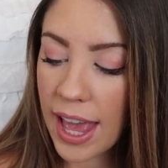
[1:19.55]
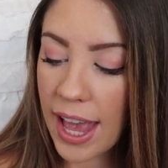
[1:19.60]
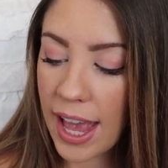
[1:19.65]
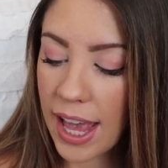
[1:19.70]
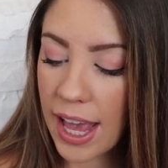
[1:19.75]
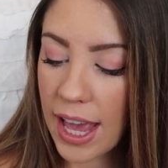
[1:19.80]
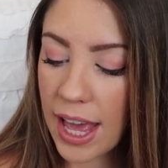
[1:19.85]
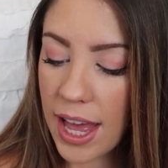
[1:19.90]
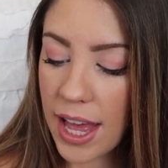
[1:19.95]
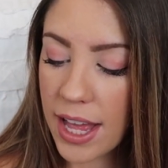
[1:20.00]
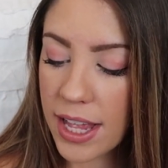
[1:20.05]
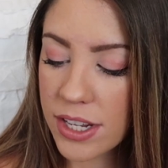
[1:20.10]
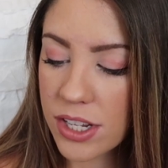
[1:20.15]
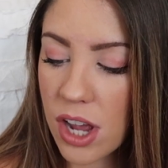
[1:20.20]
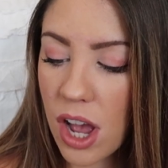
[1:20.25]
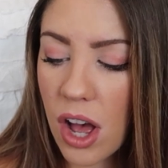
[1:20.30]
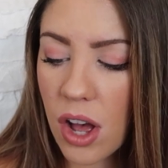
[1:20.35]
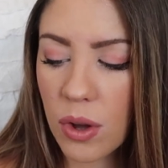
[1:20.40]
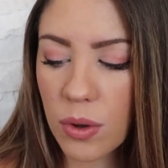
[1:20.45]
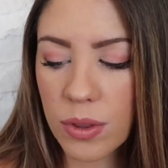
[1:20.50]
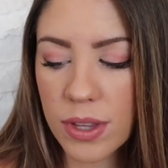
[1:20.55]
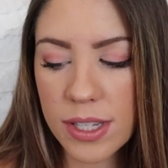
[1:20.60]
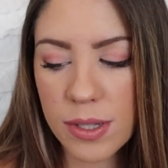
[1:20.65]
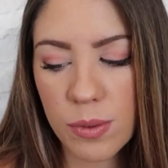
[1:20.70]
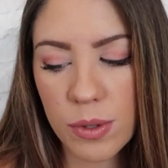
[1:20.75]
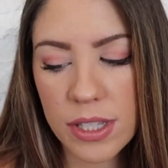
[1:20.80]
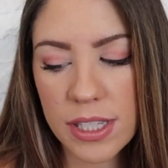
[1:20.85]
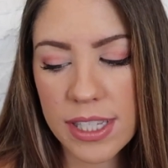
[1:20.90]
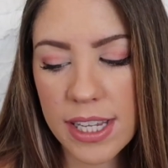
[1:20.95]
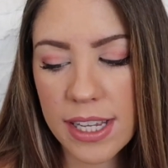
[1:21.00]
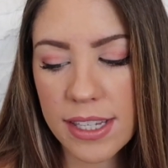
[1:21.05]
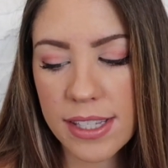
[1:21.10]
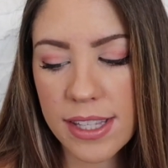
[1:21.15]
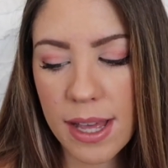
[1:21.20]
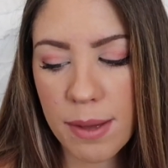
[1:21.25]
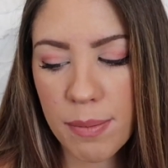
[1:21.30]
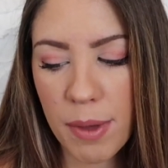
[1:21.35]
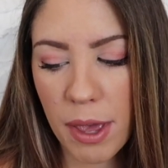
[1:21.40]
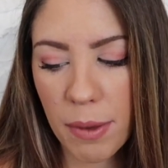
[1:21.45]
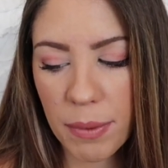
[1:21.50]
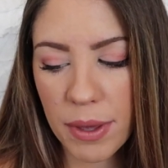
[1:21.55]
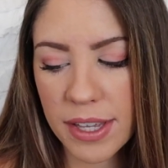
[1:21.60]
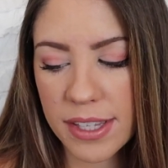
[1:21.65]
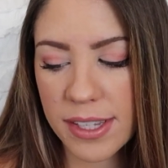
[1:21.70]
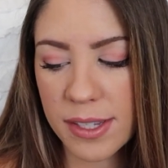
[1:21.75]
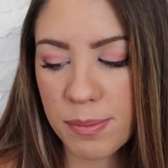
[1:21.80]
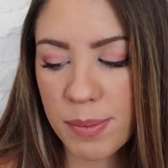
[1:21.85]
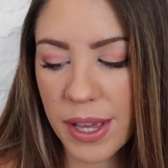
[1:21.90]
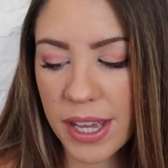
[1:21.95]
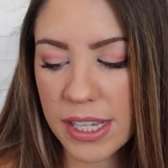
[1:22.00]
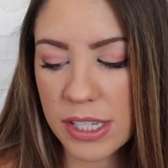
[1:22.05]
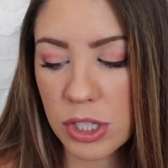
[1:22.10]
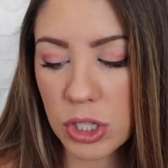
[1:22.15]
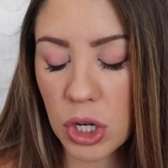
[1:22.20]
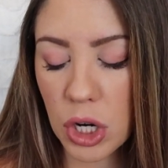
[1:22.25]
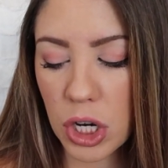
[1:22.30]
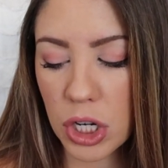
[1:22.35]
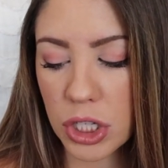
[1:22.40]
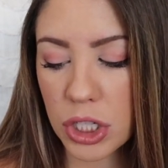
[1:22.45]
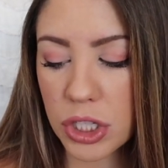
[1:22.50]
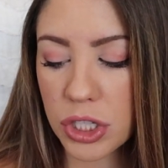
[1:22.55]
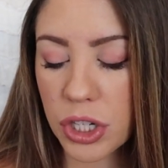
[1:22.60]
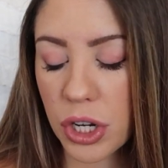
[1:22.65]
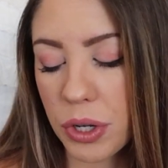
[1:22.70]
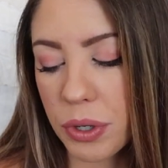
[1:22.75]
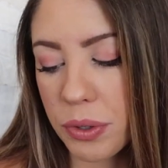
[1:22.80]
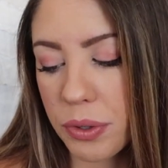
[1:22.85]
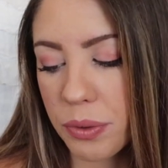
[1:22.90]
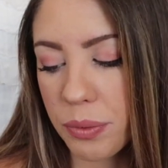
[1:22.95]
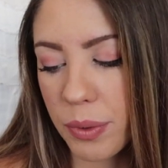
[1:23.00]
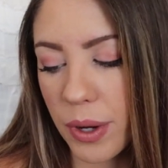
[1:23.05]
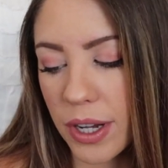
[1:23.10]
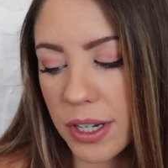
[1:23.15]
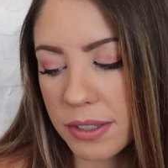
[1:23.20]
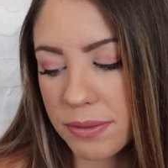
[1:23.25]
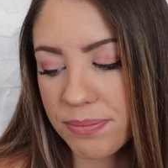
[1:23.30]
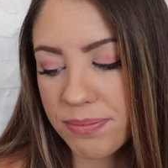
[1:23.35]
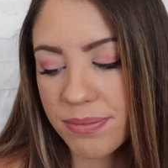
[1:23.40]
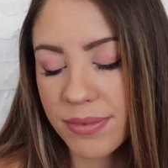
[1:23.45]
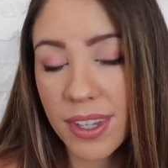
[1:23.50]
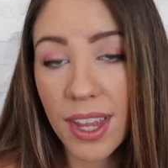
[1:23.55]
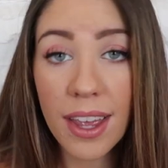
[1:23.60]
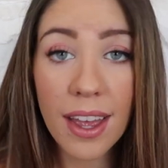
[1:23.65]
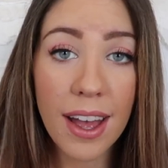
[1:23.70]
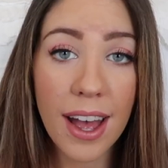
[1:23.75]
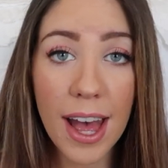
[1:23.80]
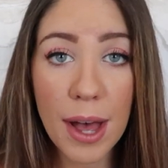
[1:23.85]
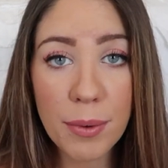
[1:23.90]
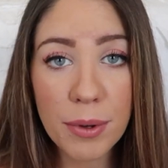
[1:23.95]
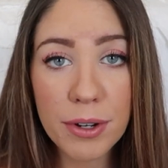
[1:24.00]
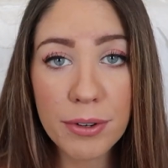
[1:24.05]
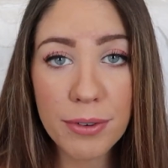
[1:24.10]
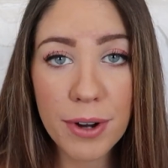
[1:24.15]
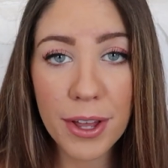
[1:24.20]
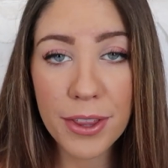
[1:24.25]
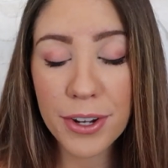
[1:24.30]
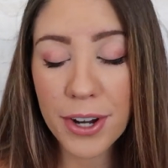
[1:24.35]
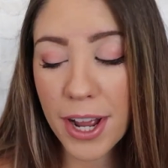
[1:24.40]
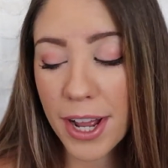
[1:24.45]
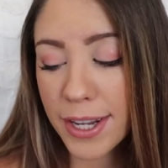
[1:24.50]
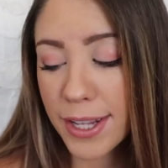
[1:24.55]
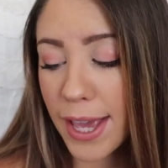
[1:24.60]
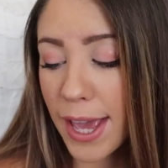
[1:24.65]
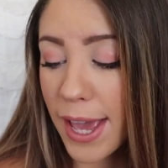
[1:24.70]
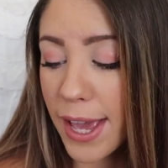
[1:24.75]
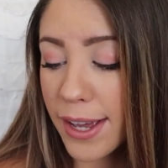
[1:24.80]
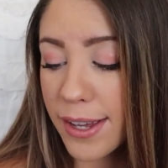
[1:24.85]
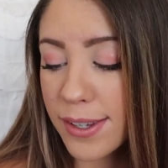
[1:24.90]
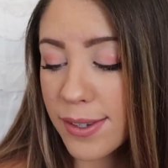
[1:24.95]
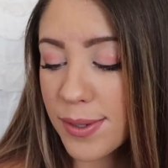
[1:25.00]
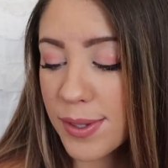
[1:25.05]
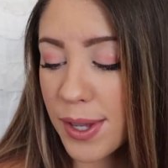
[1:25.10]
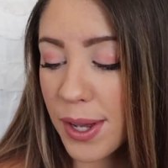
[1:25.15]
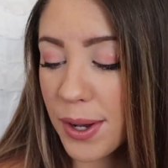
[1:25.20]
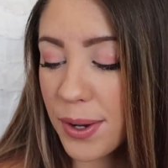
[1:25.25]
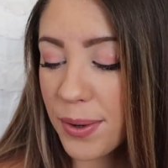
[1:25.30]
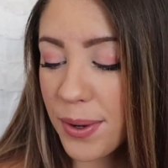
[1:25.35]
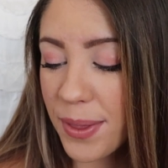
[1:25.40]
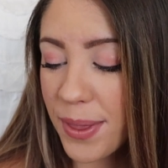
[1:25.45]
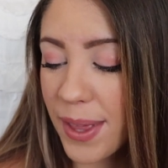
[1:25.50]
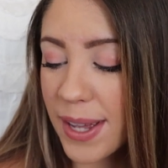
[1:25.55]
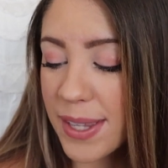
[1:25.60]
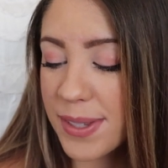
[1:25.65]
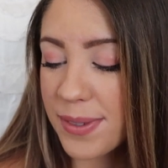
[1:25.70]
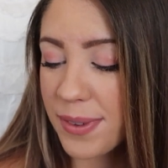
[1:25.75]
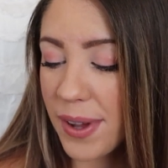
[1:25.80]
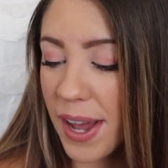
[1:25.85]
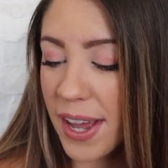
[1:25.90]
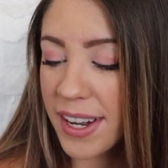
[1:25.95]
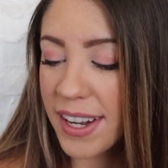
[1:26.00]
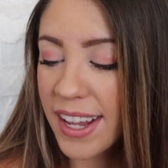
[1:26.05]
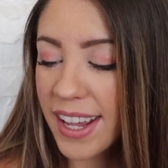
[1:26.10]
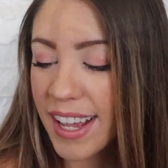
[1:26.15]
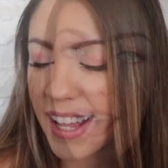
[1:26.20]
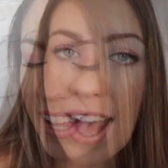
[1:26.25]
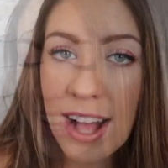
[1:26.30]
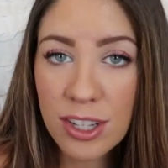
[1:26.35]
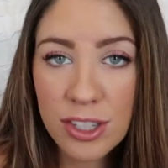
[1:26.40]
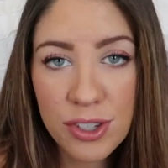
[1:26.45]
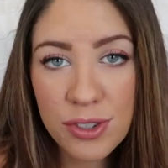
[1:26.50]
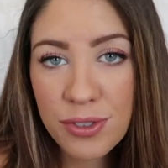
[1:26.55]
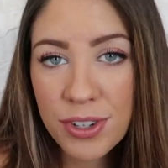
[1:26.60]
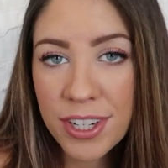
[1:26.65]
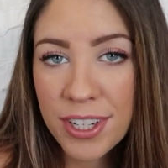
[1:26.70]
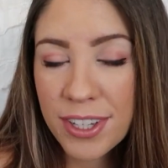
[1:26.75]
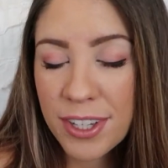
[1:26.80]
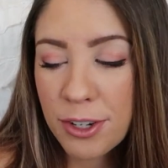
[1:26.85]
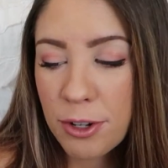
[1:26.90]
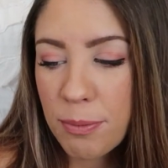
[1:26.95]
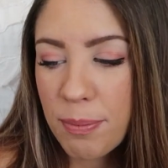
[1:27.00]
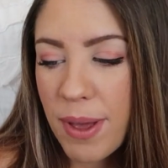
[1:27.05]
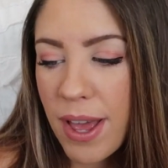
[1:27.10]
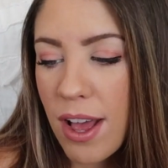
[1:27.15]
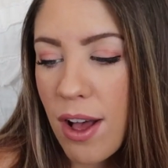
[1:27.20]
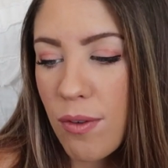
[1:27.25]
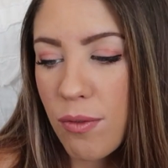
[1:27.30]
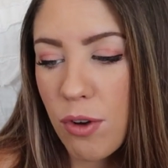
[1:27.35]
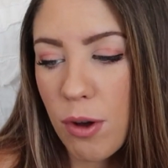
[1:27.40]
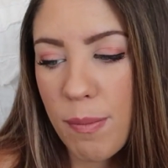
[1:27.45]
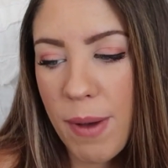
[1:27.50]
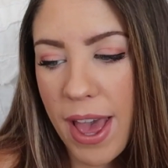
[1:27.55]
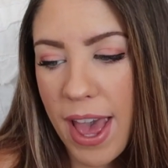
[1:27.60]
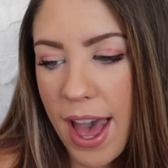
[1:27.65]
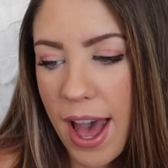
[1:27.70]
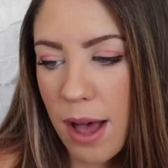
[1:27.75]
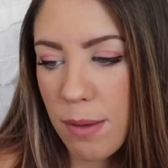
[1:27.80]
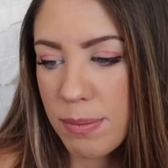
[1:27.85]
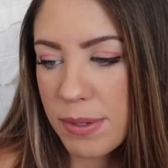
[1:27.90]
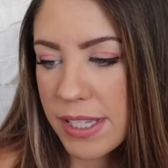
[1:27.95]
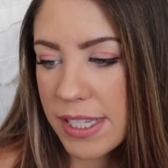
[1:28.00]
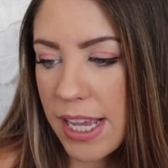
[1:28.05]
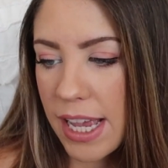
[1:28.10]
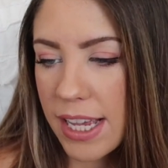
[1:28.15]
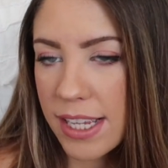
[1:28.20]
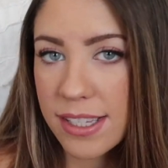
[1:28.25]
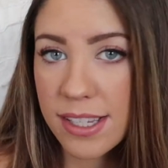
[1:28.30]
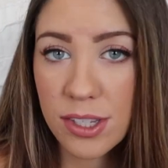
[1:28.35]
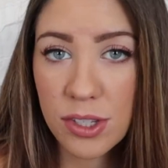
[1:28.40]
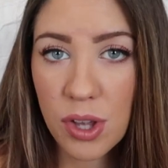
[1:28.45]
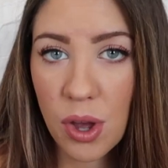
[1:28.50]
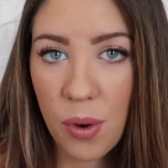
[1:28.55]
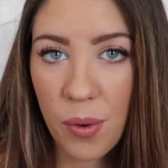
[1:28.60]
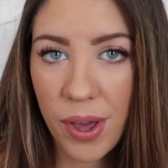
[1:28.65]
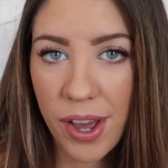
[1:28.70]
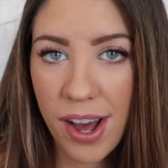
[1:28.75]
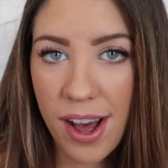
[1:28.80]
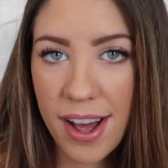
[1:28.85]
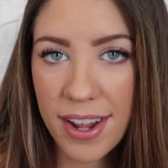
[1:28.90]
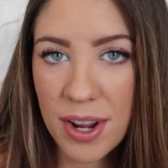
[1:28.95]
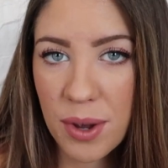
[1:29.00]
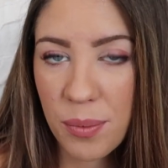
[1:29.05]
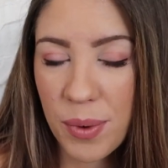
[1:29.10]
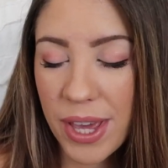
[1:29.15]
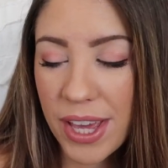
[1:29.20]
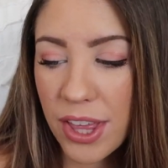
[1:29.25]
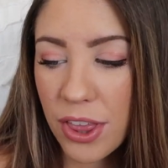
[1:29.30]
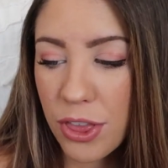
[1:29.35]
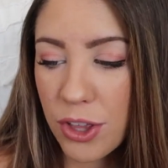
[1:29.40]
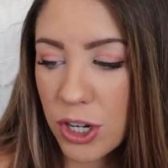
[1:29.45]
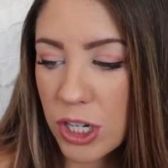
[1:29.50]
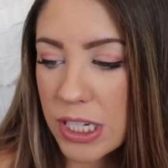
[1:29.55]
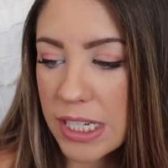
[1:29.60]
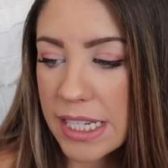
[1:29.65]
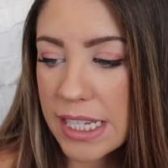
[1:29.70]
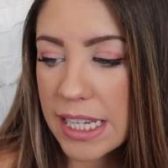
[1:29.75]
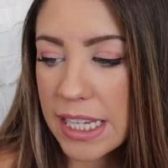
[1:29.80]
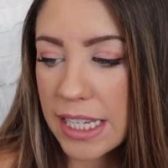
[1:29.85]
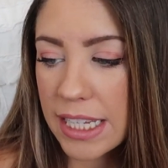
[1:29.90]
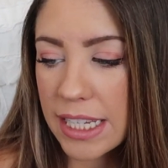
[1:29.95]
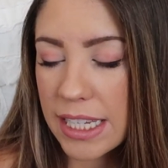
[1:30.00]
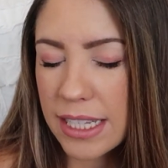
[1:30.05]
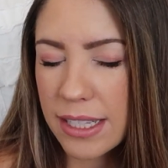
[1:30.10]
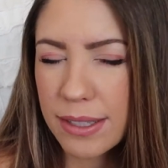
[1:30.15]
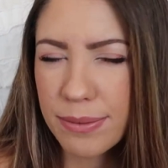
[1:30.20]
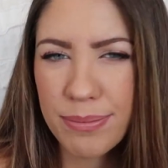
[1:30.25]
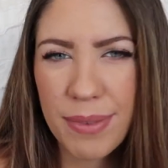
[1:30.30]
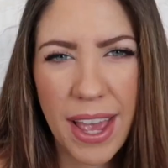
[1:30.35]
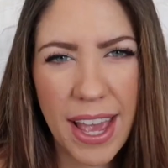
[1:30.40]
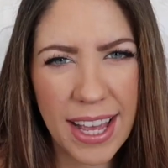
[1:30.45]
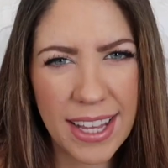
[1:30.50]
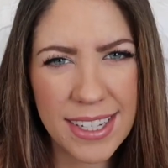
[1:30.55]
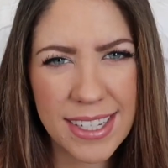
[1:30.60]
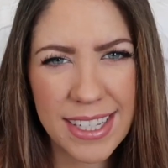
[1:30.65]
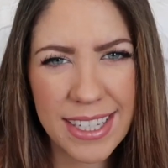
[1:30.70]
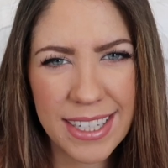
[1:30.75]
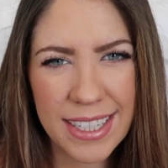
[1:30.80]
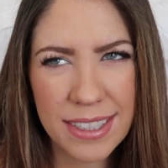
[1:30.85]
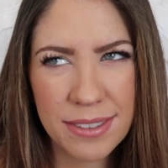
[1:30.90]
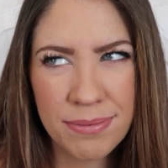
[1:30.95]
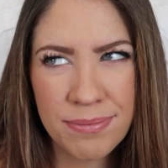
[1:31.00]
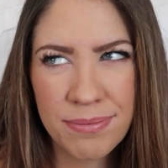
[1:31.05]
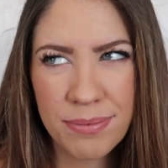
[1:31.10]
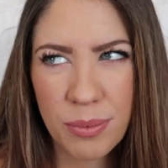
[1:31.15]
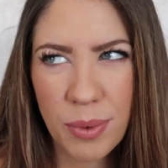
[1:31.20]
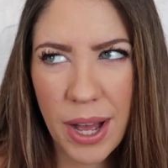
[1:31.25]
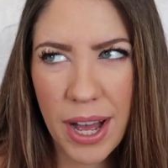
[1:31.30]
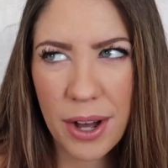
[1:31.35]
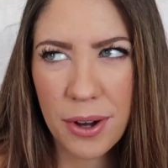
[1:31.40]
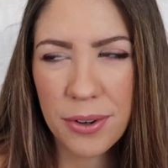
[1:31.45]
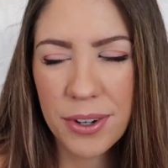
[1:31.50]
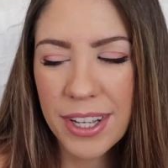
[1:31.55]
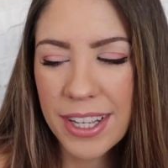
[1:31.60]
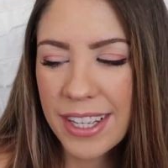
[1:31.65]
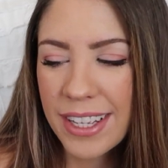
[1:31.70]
And oh, this one says that baby is as big as an artichoke. Well, I would have rather had cake, so that's fine. I'll just read a little bit of what my app says is going on at week 13, 18, wow.